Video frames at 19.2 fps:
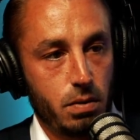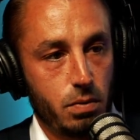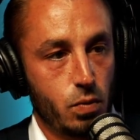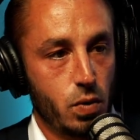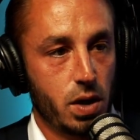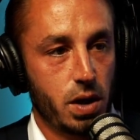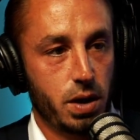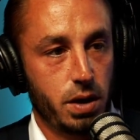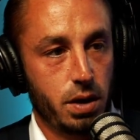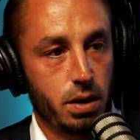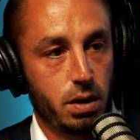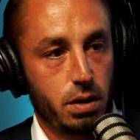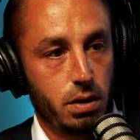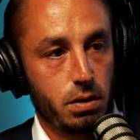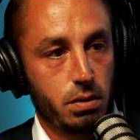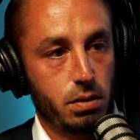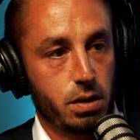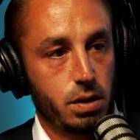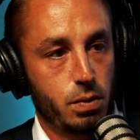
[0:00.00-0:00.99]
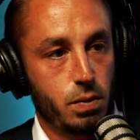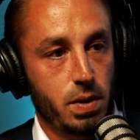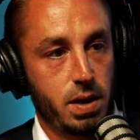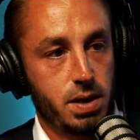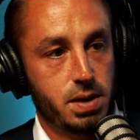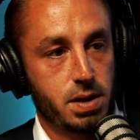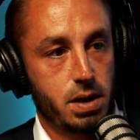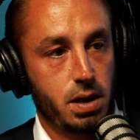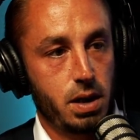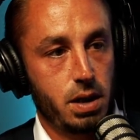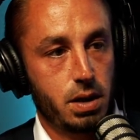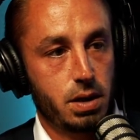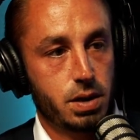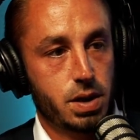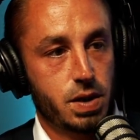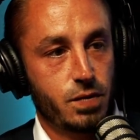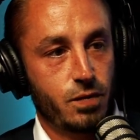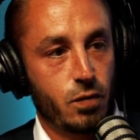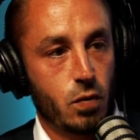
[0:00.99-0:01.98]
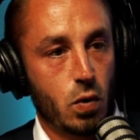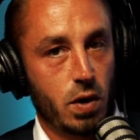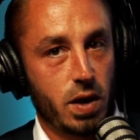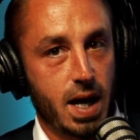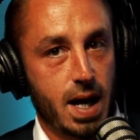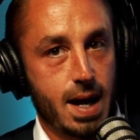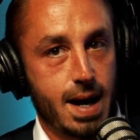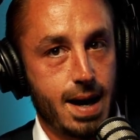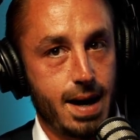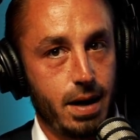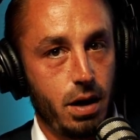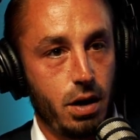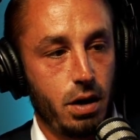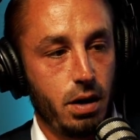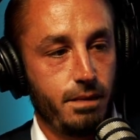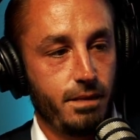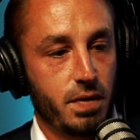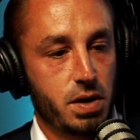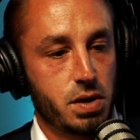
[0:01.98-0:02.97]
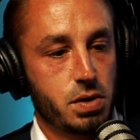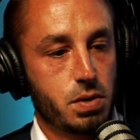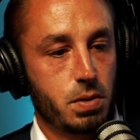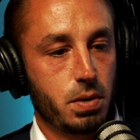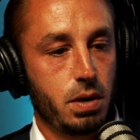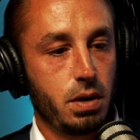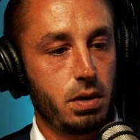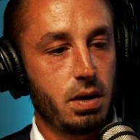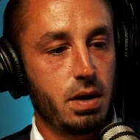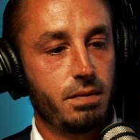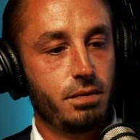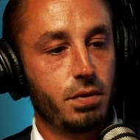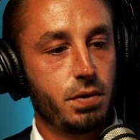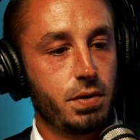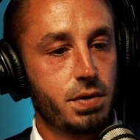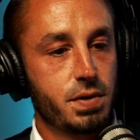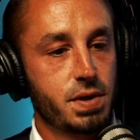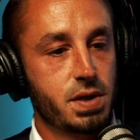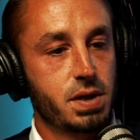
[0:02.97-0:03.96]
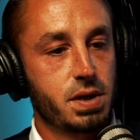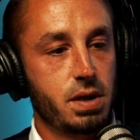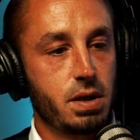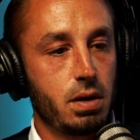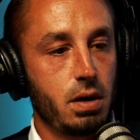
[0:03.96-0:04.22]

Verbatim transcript: one of the the reasonings for that higher inventory levels